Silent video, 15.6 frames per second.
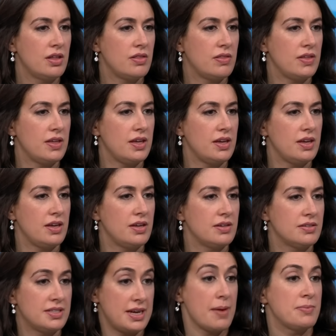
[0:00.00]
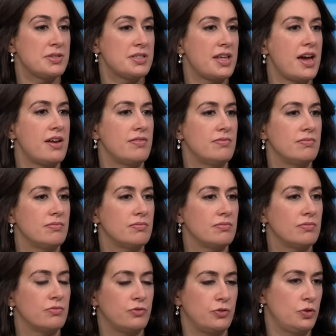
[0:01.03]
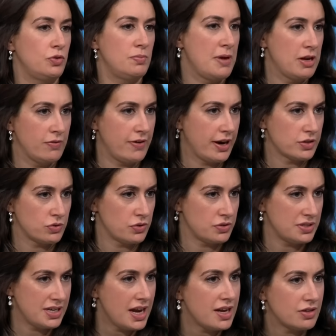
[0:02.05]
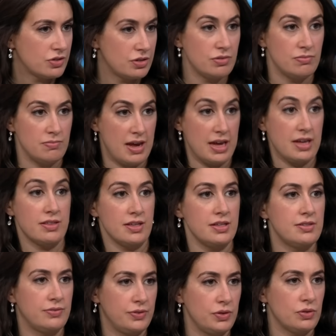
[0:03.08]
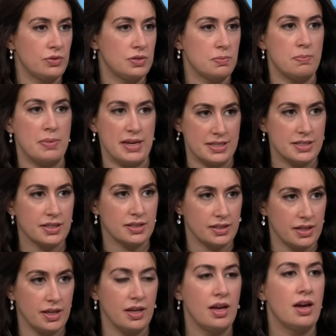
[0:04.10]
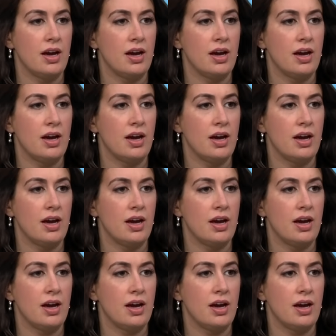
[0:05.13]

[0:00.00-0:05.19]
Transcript: the steps that food manufacturers take to make these foods basically